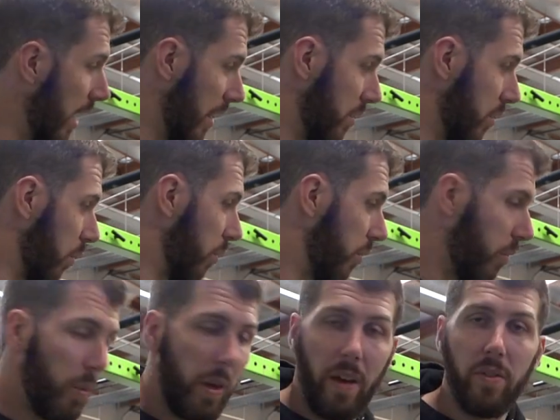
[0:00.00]
and so
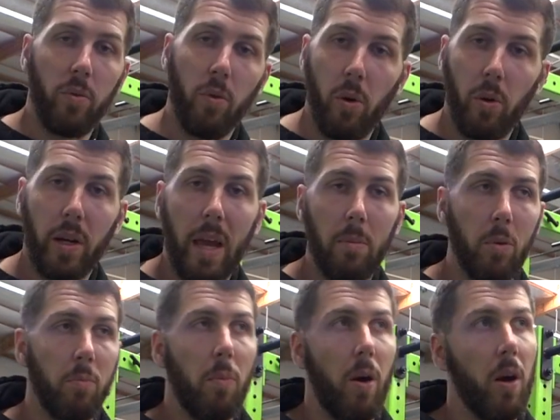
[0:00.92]
we have the Rogue
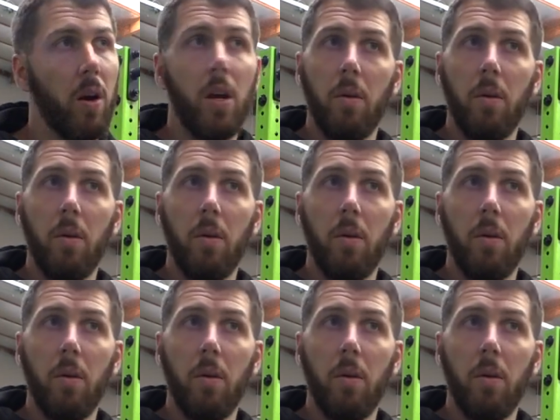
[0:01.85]
Cambered Bar.